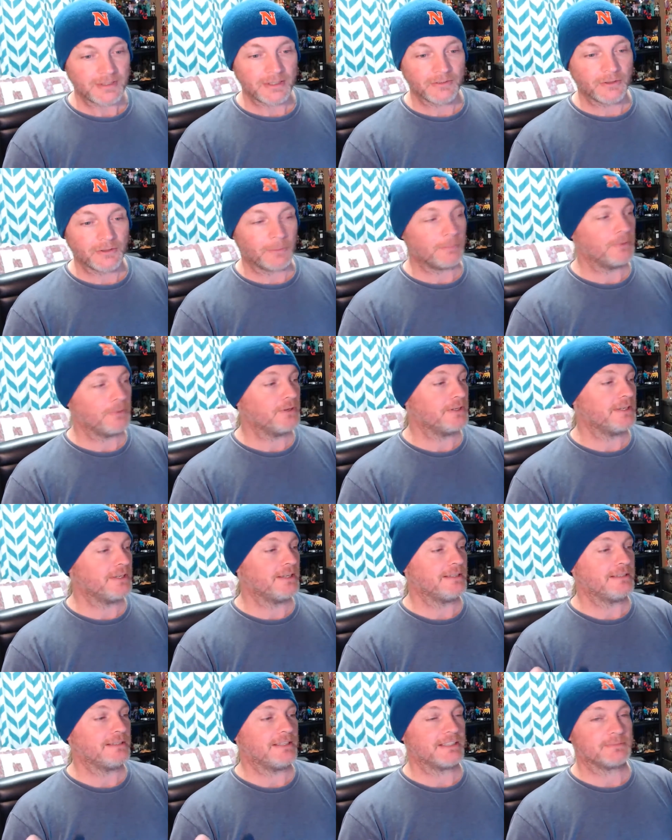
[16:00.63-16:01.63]
to put
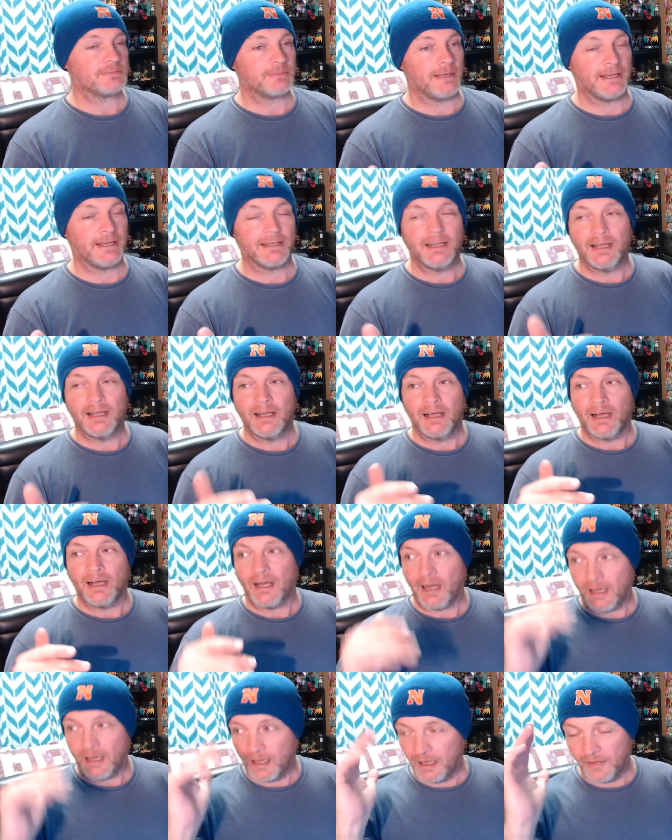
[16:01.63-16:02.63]
it and display it.
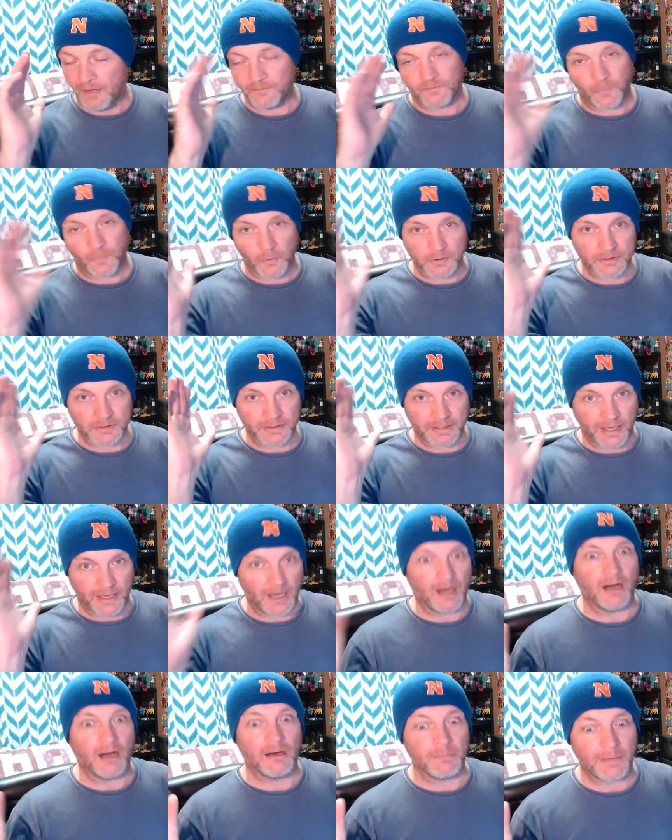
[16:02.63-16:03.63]
Unfortunately,
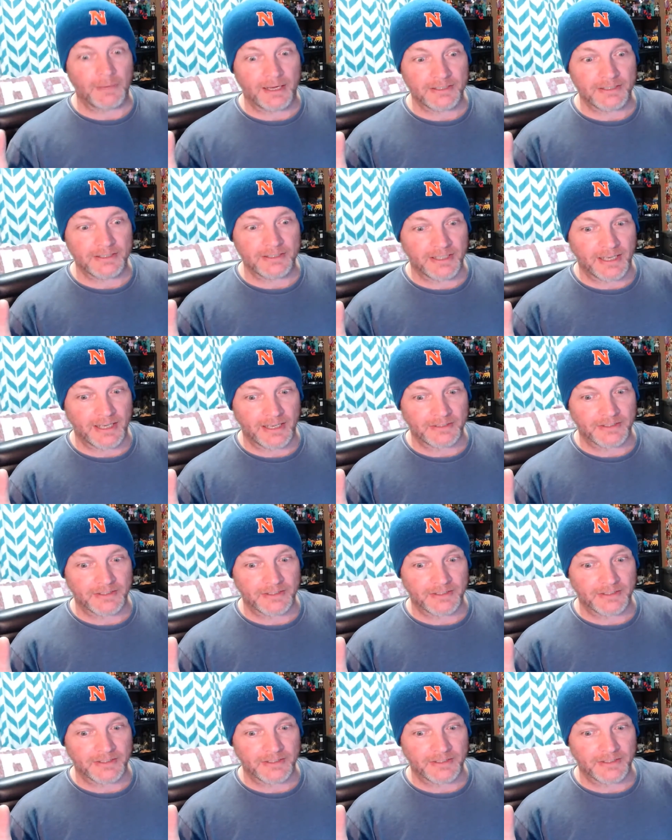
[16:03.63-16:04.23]
all my G.I.